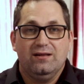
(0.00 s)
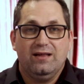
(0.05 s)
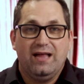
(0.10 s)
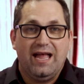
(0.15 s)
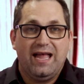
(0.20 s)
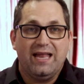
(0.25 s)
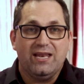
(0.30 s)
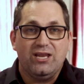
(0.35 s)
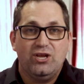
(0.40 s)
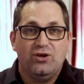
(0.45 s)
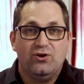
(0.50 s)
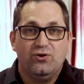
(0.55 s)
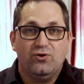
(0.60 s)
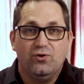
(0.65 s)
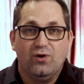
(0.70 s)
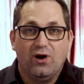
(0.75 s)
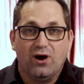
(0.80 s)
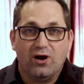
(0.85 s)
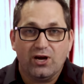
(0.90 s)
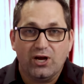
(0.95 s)
and
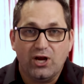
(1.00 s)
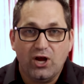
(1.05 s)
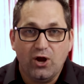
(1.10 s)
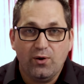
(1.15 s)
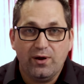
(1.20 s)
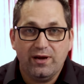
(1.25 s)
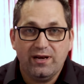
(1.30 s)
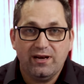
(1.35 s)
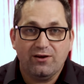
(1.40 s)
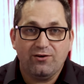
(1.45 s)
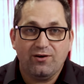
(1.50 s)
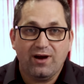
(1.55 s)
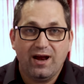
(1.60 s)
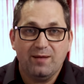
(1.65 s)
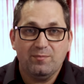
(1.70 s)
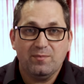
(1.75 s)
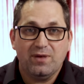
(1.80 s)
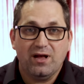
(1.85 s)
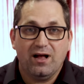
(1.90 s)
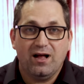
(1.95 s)
you are going to
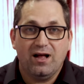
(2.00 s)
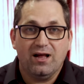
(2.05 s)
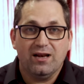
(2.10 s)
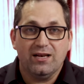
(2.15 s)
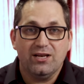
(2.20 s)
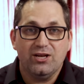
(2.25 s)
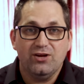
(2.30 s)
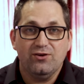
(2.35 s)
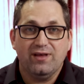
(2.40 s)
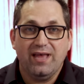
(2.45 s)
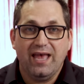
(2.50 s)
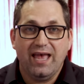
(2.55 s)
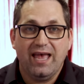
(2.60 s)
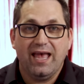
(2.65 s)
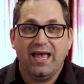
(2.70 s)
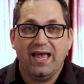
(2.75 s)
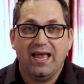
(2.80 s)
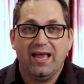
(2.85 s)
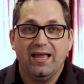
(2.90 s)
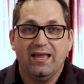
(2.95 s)
CrimeCon in U
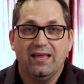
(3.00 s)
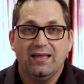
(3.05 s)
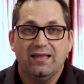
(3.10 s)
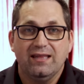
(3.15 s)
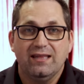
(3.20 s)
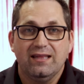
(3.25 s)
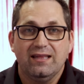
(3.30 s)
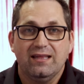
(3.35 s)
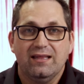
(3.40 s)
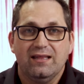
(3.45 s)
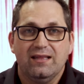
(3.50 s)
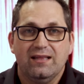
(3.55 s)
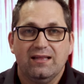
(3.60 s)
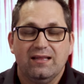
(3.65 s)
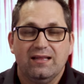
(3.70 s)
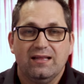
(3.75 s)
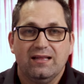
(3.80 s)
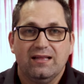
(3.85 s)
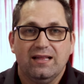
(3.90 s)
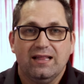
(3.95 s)
K,
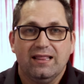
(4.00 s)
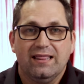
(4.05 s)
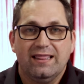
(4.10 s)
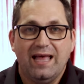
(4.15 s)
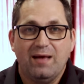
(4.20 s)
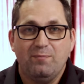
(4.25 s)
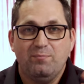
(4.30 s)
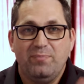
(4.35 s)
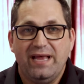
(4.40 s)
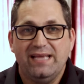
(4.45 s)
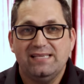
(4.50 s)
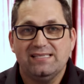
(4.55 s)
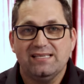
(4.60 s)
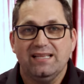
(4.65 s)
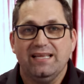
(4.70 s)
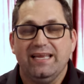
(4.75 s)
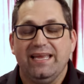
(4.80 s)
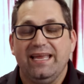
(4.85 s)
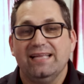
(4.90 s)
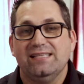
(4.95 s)
that
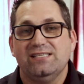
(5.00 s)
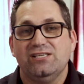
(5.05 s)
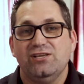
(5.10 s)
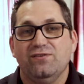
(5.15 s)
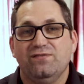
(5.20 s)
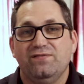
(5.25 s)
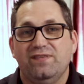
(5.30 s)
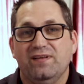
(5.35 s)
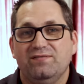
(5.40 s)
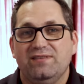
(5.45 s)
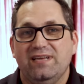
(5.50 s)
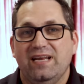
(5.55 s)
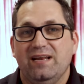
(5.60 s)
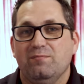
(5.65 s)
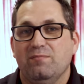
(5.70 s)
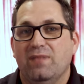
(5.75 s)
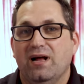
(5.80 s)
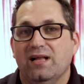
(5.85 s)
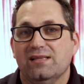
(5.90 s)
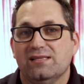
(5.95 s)
basically gets you
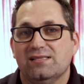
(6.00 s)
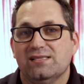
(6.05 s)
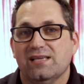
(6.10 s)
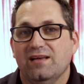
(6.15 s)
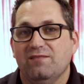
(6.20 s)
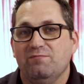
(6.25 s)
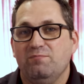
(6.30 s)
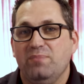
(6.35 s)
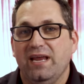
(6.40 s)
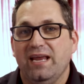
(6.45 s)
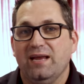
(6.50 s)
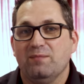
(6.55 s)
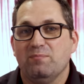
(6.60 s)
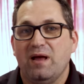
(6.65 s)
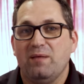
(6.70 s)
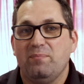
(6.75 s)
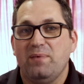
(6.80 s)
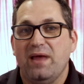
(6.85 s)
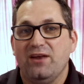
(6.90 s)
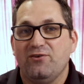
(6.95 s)
fifteen months of being
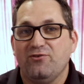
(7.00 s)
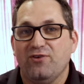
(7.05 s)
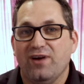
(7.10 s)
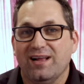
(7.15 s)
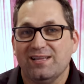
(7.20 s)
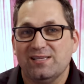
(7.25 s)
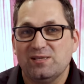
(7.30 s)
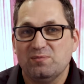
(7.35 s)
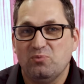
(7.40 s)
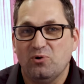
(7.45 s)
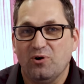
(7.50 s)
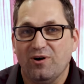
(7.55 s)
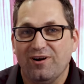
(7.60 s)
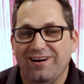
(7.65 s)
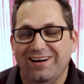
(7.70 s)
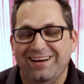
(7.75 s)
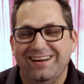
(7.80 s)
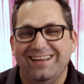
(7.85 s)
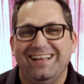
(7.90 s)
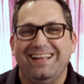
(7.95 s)
my Patreon
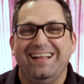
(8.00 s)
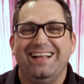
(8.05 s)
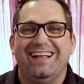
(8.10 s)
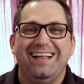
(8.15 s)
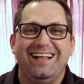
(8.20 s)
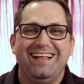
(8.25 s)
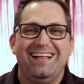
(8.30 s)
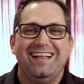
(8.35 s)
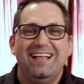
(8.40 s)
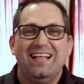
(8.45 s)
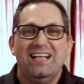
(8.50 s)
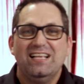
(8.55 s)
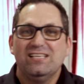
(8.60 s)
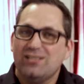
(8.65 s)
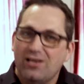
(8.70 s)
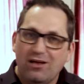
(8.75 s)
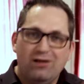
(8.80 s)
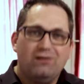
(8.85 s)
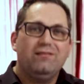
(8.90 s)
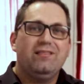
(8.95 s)
supporter.
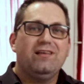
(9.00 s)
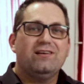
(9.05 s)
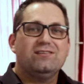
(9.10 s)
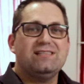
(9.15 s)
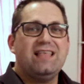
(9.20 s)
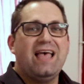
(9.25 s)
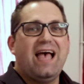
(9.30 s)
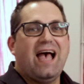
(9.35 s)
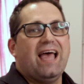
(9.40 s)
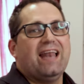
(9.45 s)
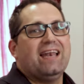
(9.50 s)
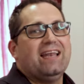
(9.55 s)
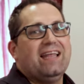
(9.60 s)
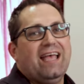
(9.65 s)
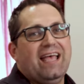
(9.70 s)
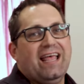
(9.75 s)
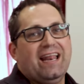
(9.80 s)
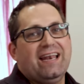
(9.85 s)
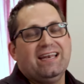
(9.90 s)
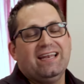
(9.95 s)
So there's that.
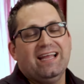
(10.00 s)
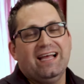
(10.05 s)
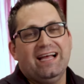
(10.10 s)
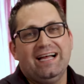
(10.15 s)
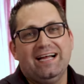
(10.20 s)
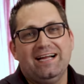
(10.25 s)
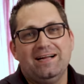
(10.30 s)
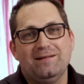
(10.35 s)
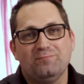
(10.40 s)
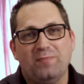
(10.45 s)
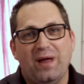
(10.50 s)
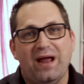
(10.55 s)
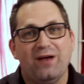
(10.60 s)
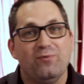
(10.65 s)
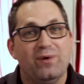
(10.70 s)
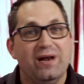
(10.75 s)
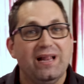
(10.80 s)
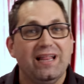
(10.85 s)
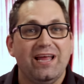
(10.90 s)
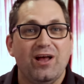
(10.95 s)
And um, I
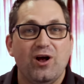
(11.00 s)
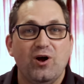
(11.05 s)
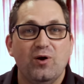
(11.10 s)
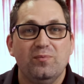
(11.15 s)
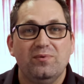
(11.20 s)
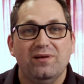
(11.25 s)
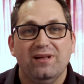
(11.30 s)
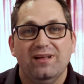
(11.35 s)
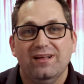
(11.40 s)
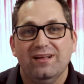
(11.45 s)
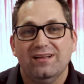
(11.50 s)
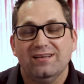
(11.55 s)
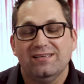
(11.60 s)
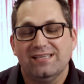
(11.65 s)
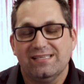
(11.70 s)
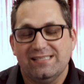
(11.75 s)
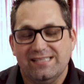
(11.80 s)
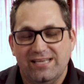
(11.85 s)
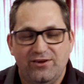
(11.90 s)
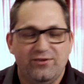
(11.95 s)
really hope
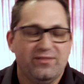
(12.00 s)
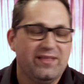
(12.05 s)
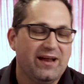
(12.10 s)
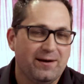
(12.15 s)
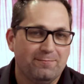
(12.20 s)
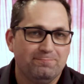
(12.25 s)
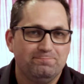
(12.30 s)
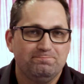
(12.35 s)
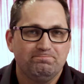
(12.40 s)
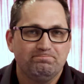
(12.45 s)
to see you there.